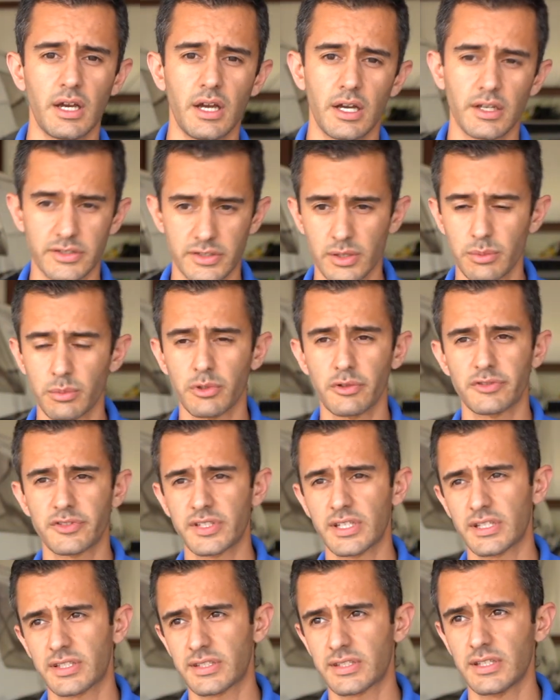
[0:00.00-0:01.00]
summer of
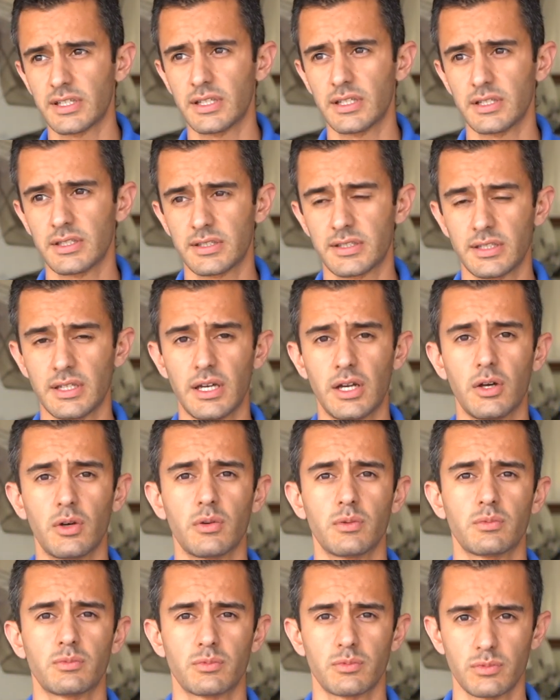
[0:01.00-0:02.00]
16, it's now
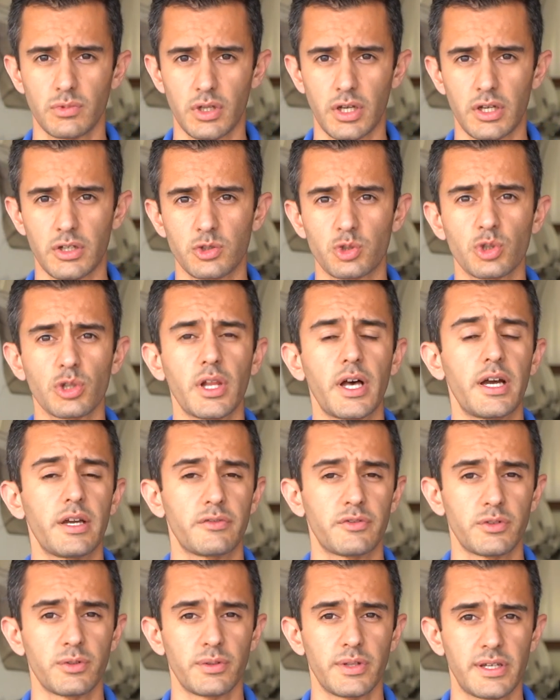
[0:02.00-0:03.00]
July
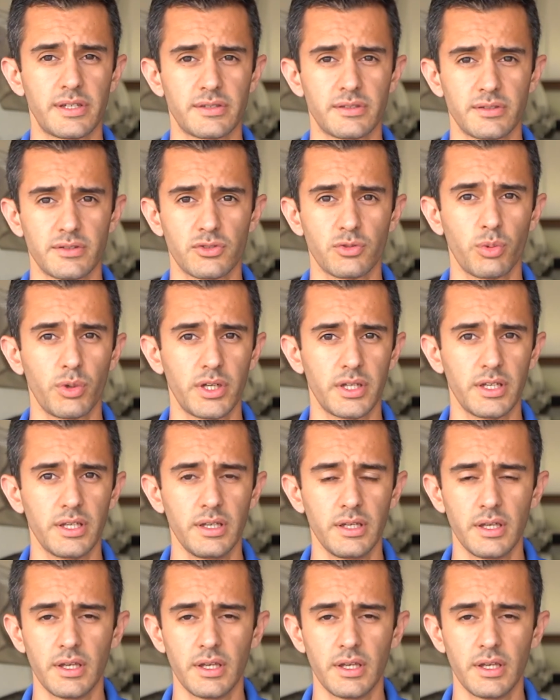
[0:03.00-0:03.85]
of 2020.